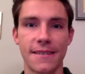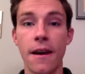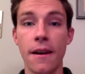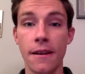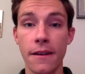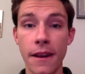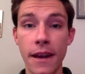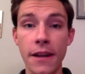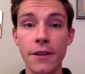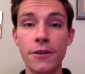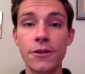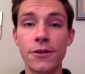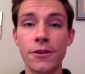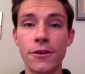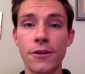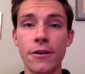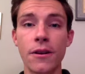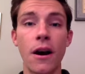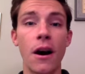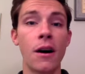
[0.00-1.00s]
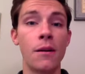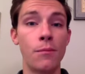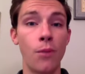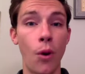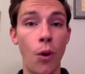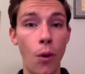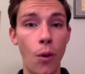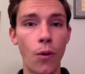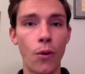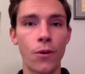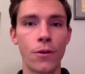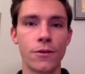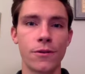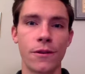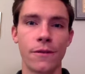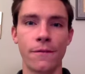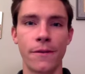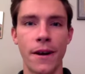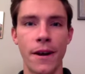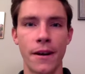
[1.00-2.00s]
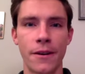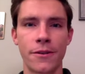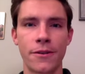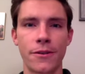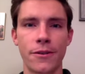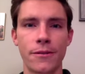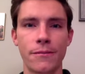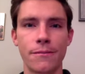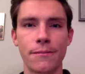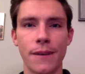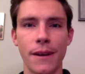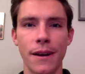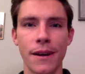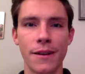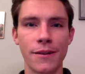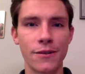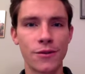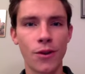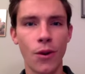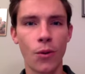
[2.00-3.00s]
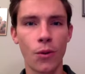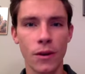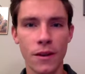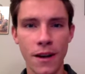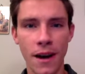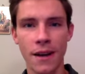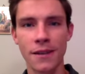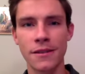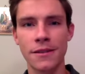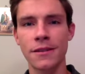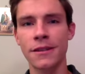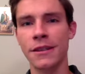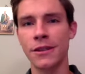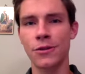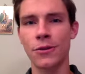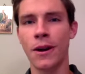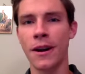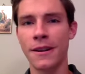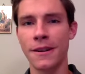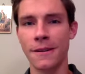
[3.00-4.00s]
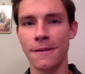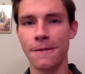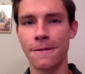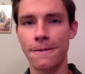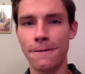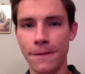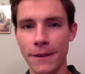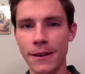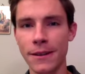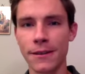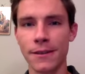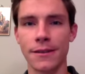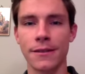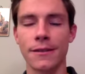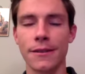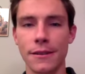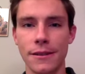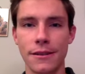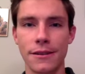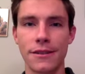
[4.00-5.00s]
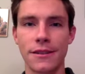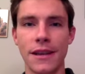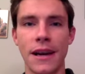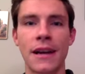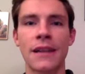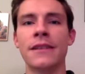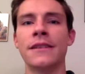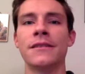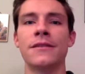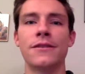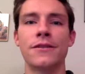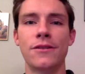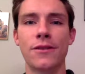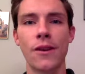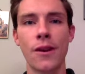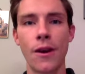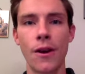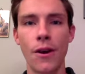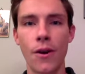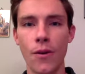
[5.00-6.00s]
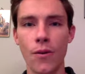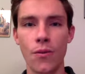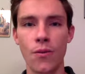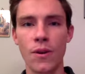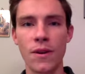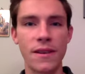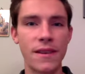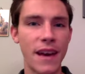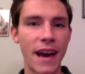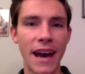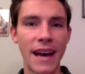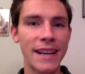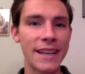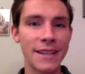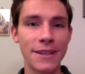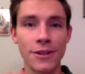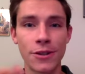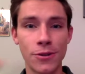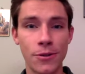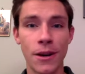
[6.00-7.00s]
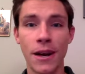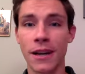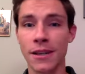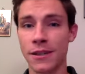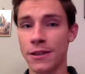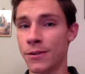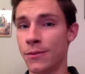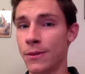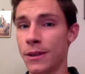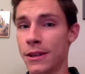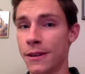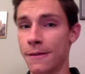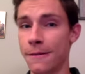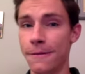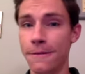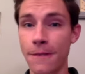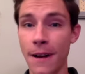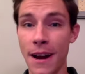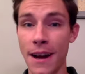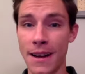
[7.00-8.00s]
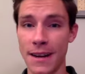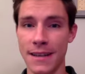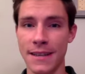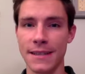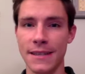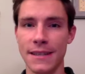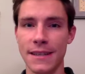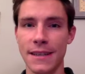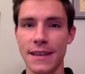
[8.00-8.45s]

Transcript: Nature abhors a vacuum, and so we're constantly trying to fill silence with any distraction we can find.